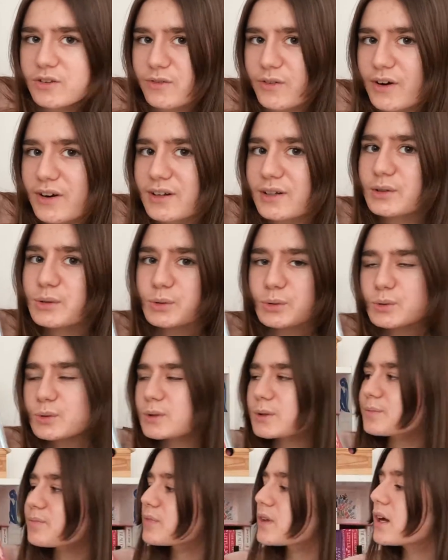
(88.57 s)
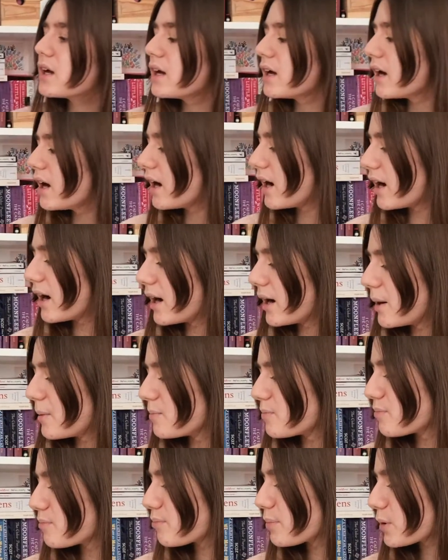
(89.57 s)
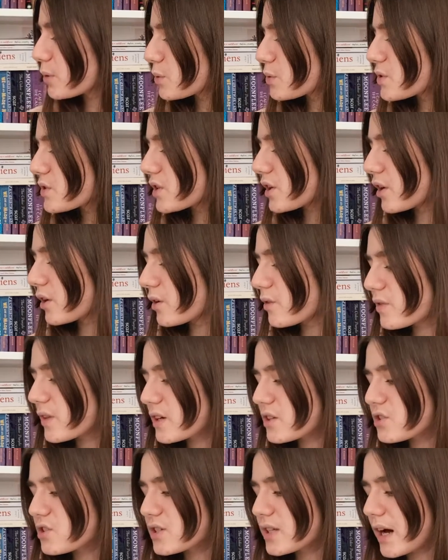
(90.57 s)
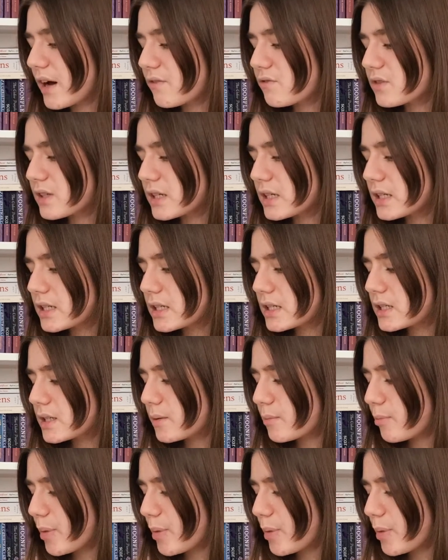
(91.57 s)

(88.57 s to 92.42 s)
very cool. But also they just have these